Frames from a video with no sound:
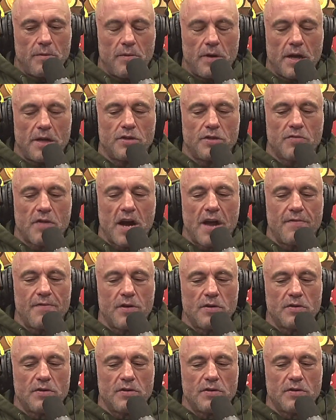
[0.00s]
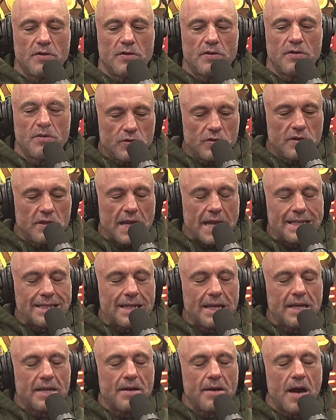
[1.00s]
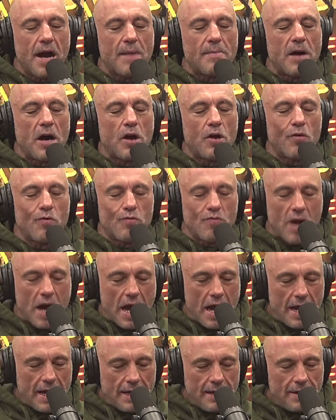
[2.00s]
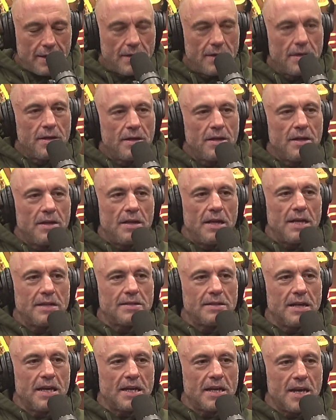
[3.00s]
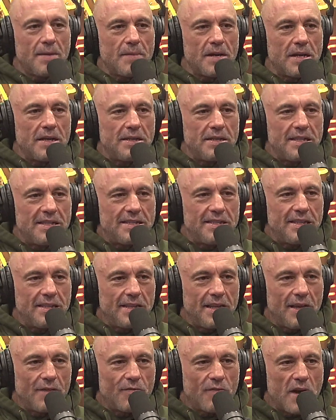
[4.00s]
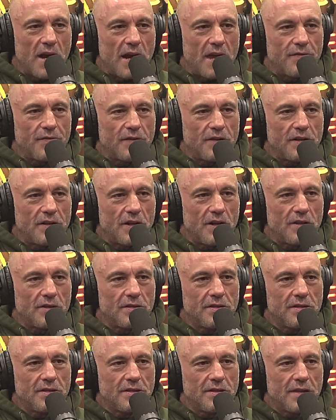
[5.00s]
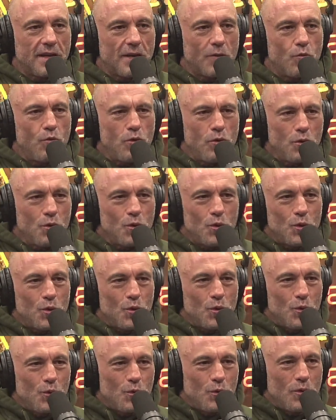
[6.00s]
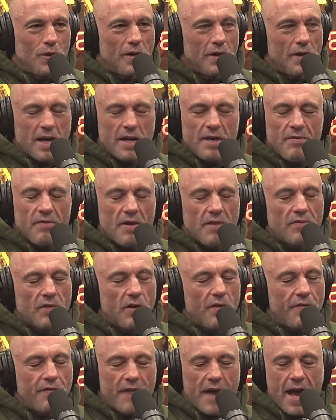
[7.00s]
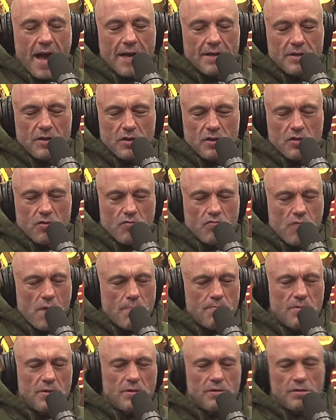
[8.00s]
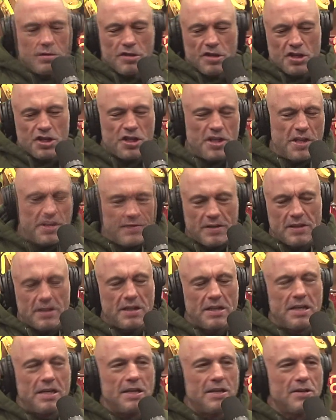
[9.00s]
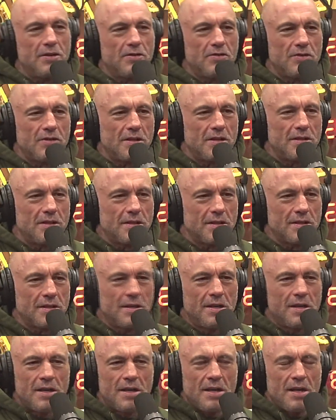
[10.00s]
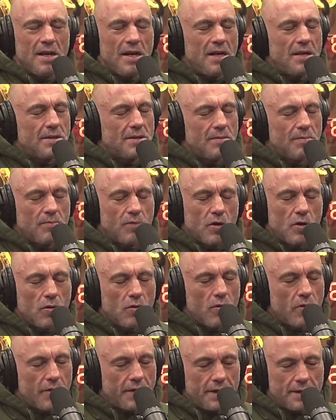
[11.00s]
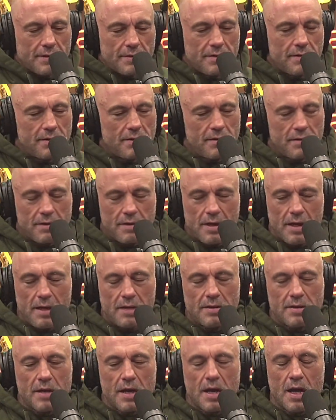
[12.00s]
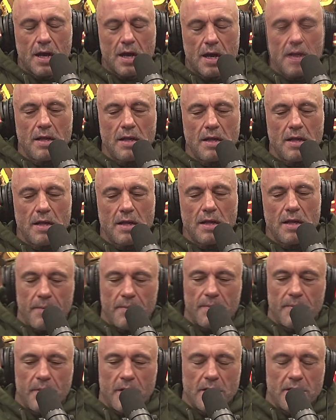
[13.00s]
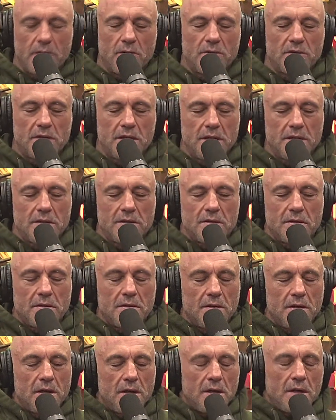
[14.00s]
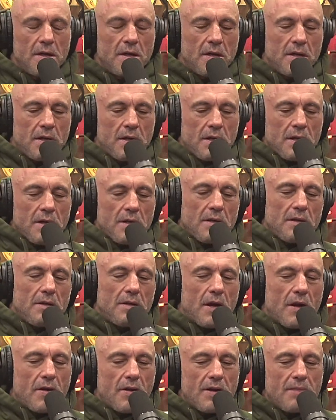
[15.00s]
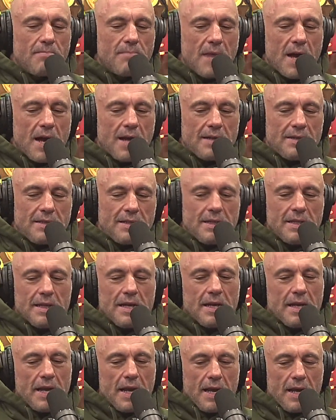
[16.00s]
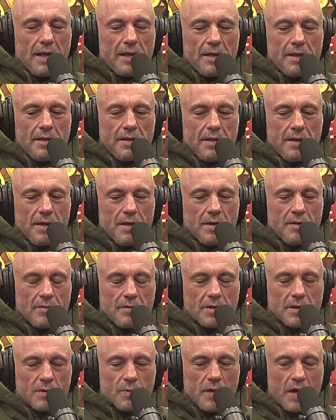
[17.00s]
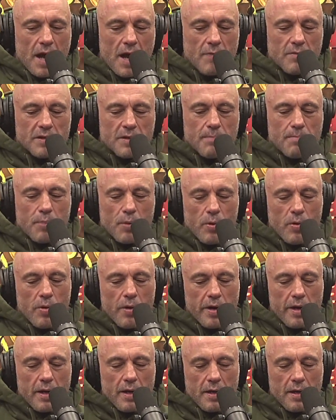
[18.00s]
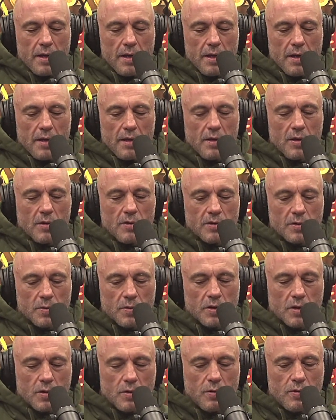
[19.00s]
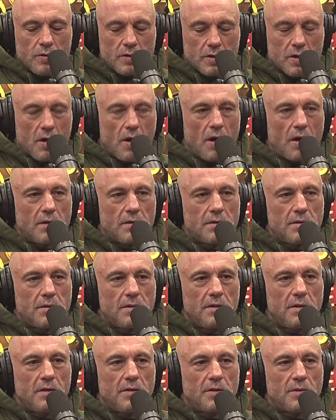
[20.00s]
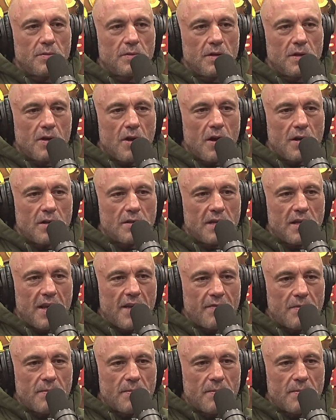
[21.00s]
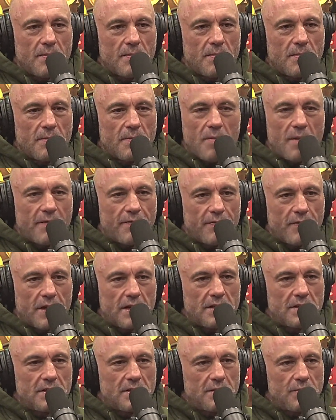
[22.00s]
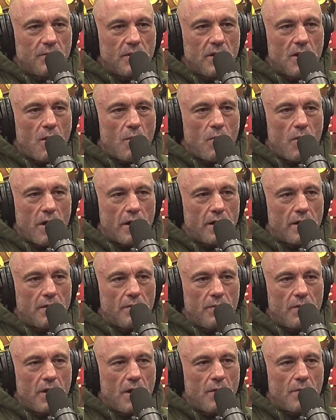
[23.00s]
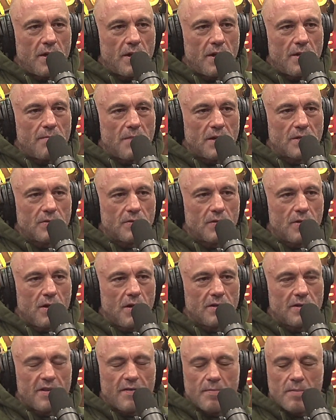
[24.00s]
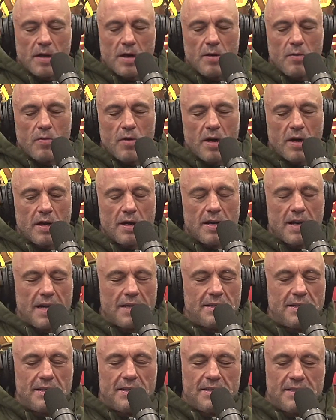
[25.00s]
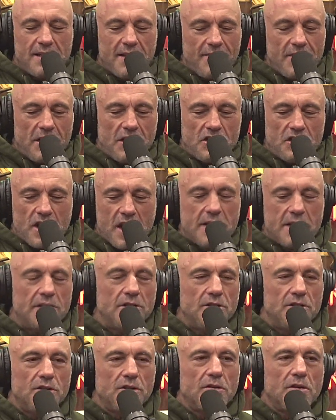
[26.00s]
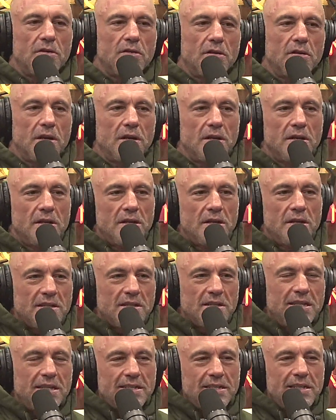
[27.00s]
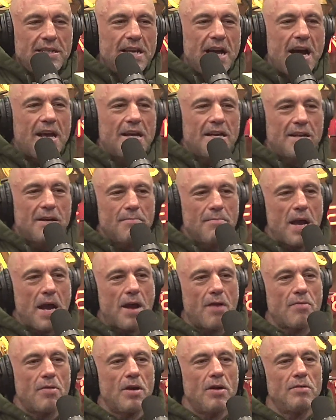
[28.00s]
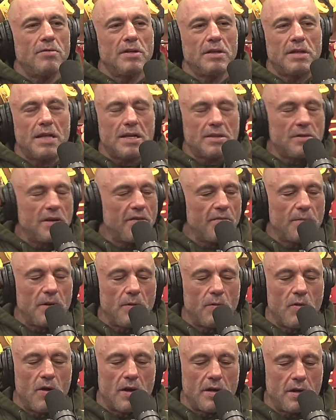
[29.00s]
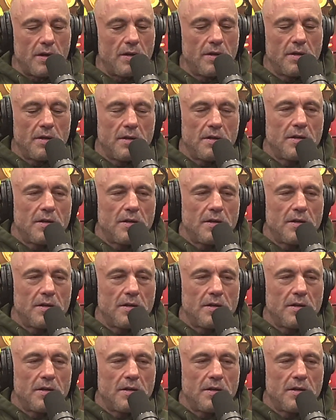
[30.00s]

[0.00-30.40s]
When I drive that's like I'm on a ride. That's like I'm on a Disneyland ride for adults. It's like, woo! I don't even have to go fast. Just a rumble and a shift in the gears. And it's glorious. I love them. Those things they're in my DNA, because when I was a boy, those were the coolest cars. Those were the cars that everybody, all my friends, we all wanted. We all wanted muscle cars. Everybody wanted a 1970 Challenger or a 69 Camaro. Like, that's what everybody wanted.